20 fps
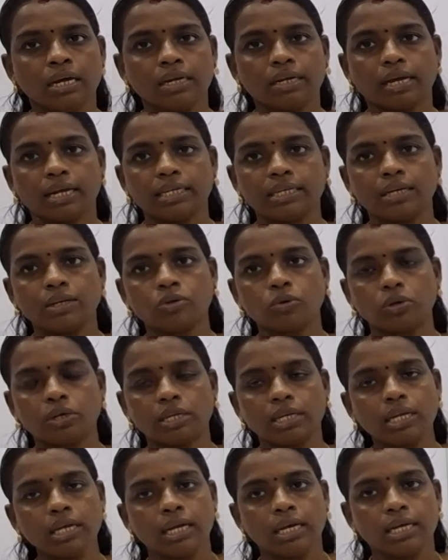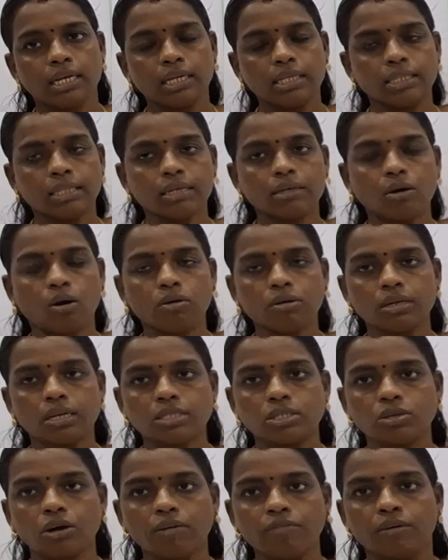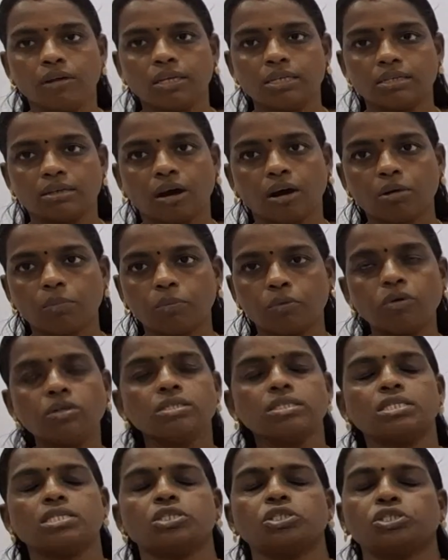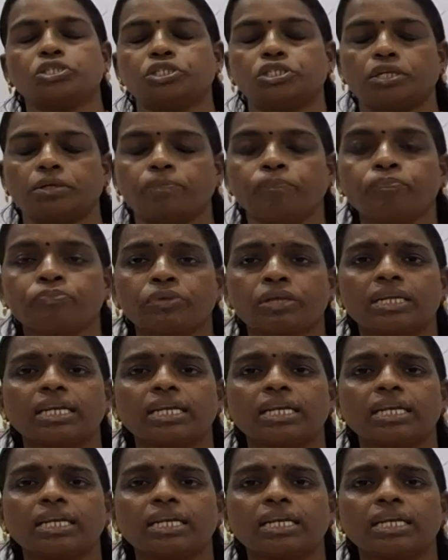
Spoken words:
1920 in the Congress of Nagpur session.